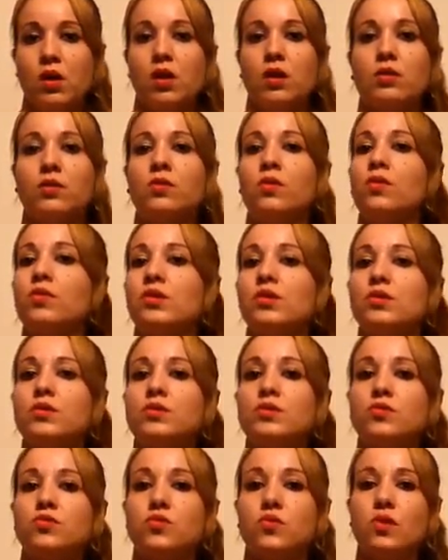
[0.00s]
in
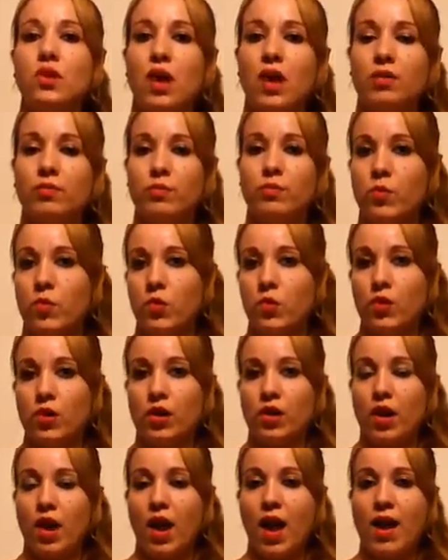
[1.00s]
order to get
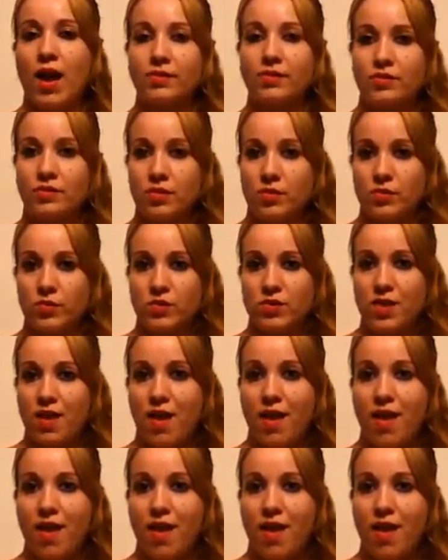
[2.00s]
more items,